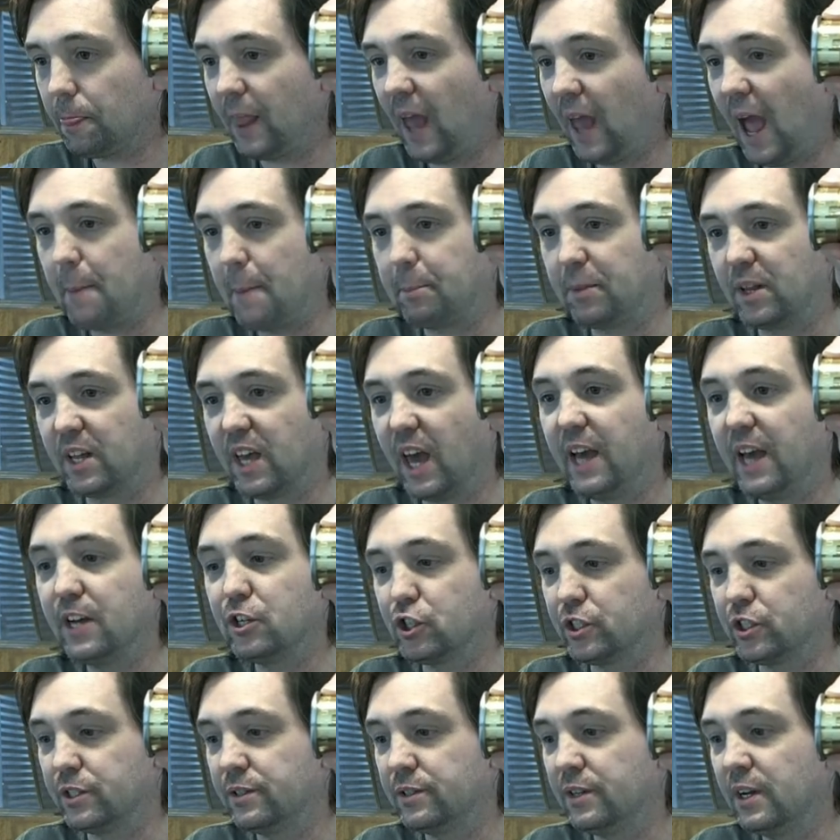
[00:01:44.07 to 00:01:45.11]

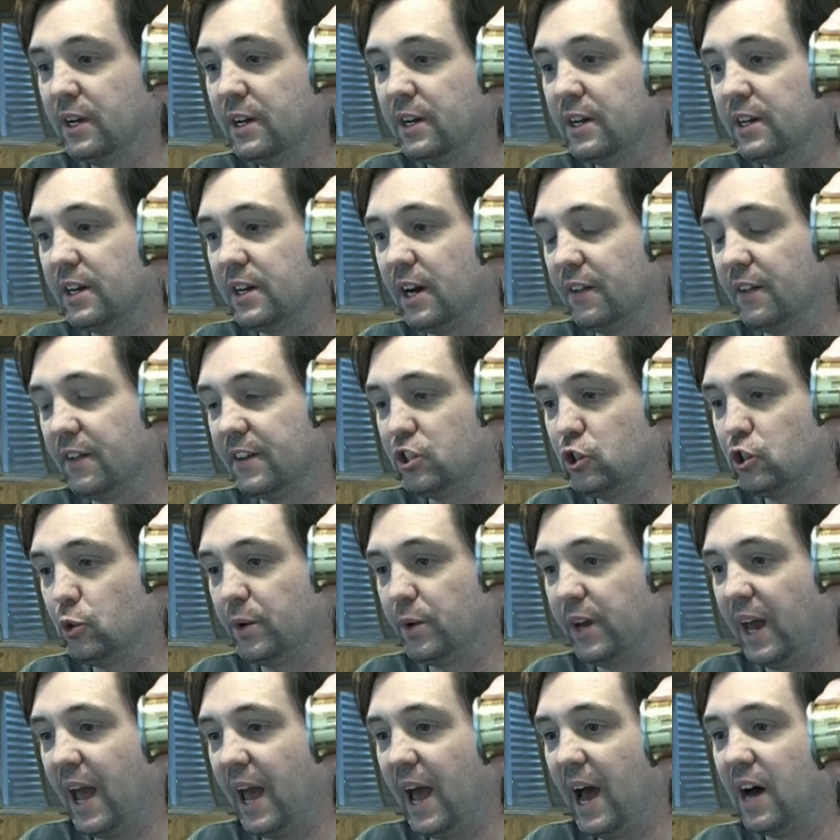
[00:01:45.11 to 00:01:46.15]
application uh, that you
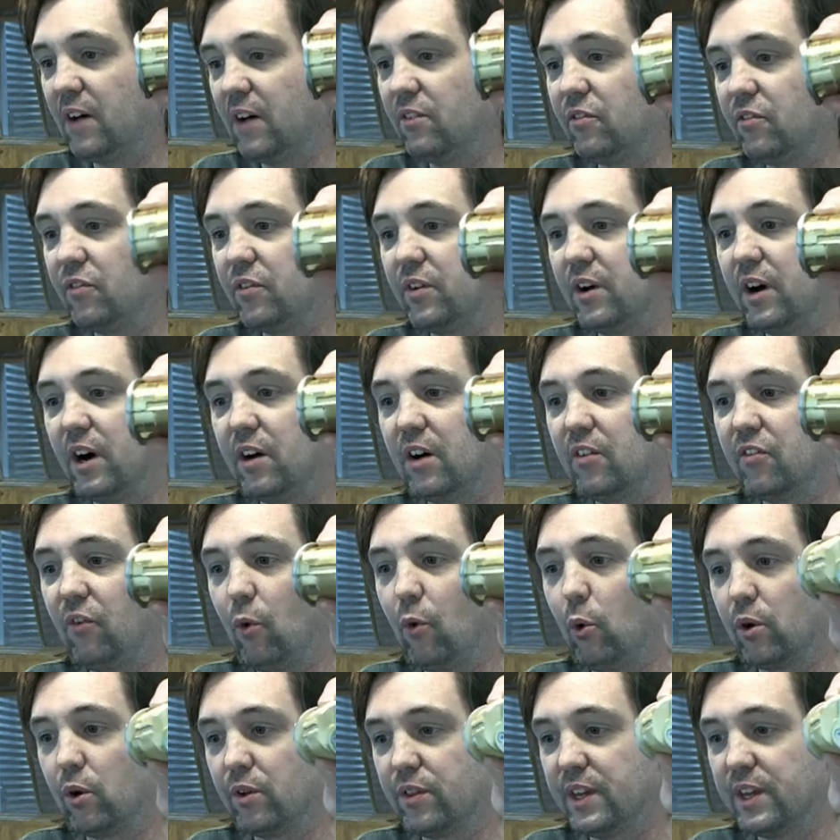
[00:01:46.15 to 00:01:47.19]
would have uh,
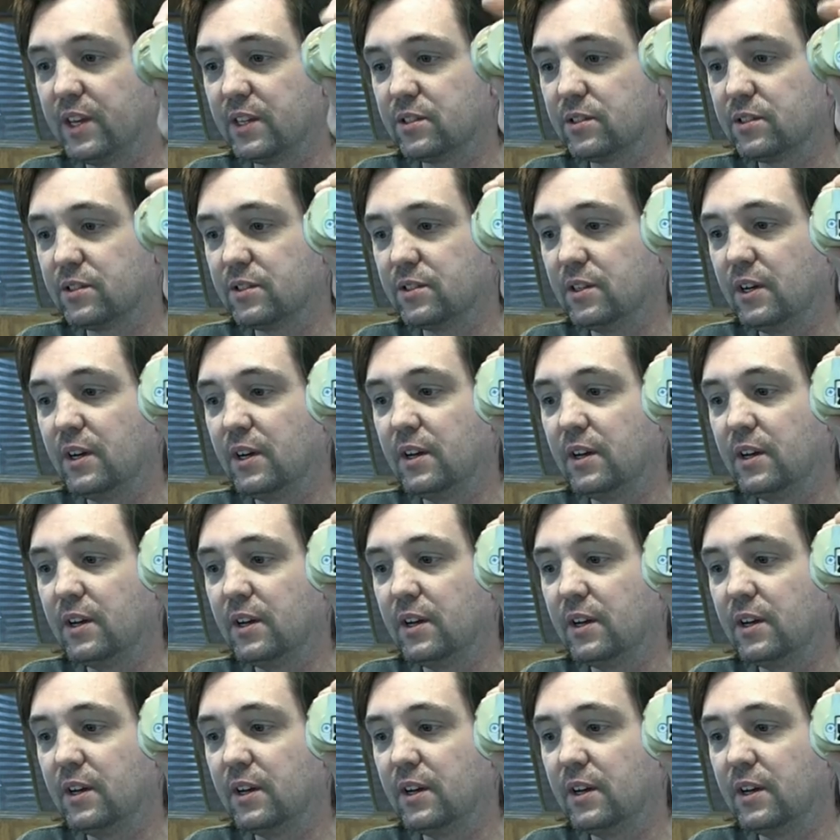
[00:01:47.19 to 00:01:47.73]
for this.